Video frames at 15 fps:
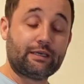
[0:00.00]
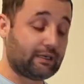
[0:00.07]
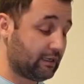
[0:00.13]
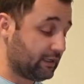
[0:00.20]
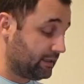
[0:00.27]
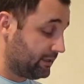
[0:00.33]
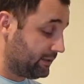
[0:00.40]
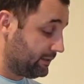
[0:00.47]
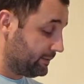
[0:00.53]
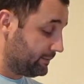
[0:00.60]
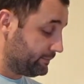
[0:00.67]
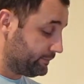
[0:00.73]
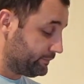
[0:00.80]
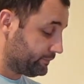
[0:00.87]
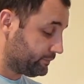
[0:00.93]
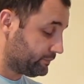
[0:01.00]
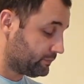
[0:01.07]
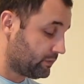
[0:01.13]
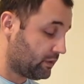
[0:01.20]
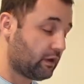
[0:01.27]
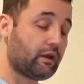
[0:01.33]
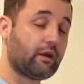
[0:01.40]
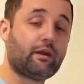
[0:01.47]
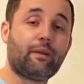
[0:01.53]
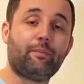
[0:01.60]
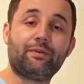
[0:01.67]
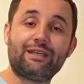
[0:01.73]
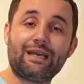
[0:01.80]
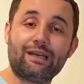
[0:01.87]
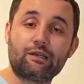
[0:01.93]
a
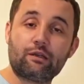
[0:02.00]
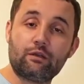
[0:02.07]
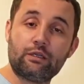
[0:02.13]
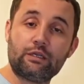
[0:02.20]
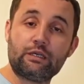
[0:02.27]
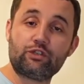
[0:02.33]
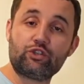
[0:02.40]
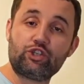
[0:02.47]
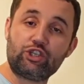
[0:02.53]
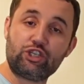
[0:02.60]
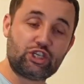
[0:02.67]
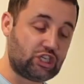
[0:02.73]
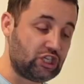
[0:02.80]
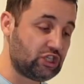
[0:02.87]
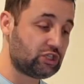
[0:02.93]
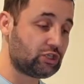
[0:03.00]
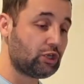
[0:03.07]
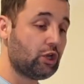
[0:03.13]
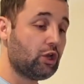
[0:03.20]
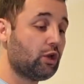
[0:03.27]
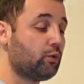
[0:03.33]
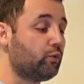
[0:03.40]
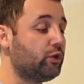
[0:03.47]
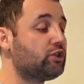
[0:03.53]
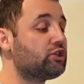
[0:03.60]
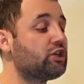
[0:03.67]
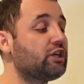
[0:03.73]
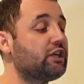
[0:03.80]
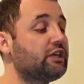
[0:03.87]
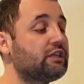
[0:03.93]
rectangular sheet
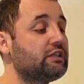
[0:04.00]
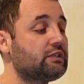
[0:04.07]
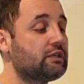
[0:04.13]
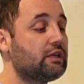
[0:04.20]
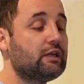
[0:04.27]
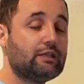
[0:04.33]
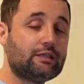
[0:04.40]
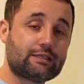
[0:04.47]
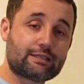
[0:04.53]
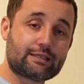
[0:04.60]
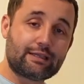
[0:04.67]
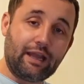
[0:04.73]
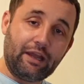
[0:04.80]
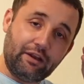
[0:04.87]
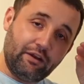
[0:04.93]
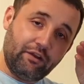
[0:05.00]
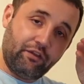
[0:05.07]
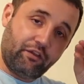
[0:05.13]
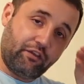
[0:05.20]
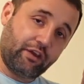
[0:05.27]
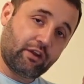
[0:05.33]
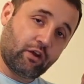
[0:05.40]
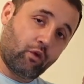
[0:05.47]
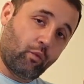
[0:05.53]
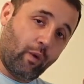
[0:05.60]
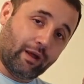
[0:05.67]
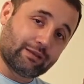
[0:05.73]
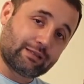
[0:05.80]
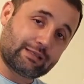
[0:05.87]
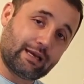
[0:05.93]
which is slightly thin on
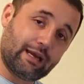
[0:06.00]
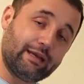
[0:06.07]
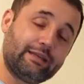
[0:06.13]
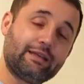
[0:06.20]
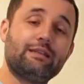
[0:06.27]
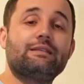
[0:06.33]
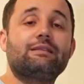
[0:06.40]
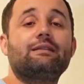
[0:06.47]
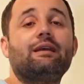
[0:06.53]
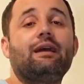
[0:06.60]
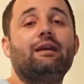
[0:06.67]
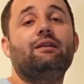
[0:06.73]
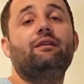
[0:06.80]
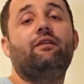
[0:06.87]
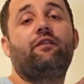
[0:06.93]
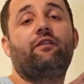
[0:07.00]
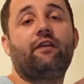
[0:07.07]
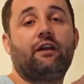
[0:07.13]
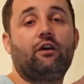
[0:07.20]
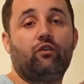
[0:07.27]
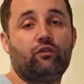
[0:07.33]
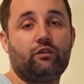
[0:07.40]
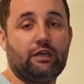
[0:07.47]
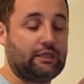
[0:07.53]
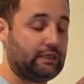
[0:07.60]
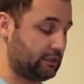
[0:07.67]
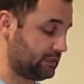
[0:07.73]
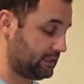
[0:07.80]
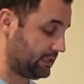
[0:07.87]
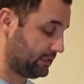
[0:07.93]
one side and slightly thick on the other
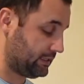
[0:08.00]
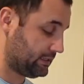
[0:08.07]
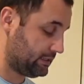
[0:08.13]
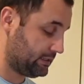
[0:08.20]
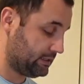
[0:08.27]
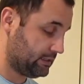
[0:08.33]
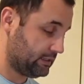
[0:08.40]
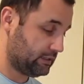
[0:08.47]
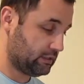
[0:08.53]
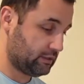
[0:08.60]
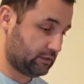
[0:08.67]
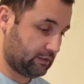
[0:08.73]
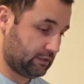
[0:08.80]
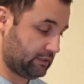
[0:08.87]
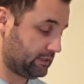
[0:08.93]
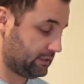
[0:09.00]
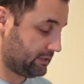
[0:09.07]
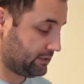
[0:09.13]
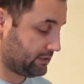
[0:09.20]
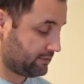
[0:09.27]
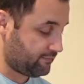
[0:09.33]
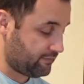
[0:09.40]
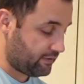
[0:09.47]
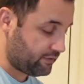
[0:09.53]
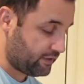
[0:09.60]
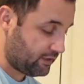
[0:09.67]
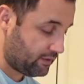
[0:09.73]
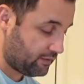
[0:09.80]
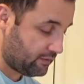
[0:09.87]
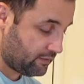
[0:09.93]
side. So this is
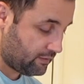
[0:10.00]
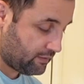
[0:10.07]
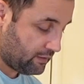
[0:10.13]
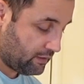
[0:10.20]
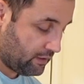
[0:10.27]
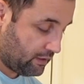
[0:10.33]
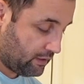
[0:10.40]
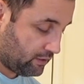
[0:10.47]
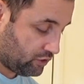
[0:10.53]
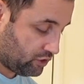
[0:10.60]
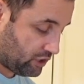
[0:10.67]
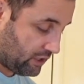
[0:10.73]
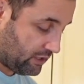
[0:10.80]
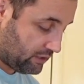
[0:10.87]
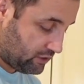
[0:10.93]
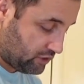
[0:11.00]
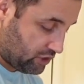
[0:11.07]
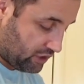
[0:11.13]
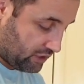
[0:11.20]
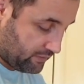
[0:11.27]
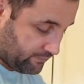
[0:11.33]
very challenging.